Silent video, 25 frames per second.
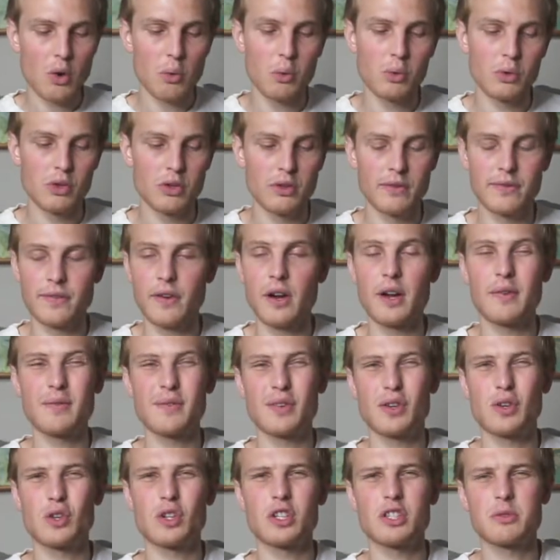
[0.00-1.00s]
will do fine
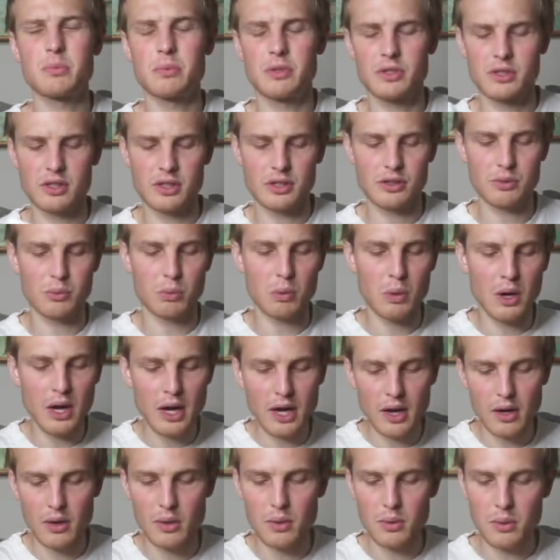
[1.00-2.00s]
for Christmas as
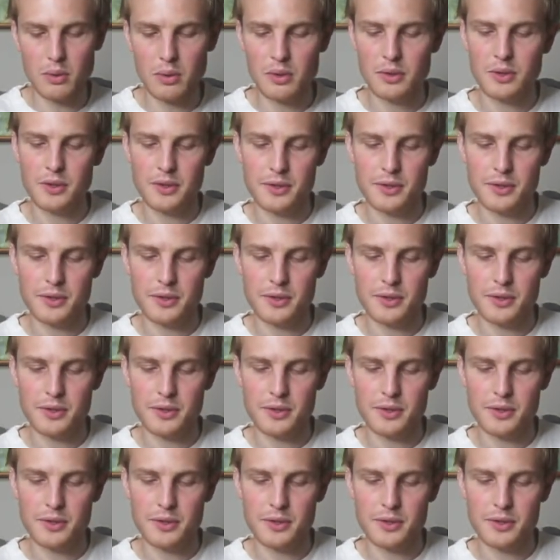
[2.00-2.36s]
well.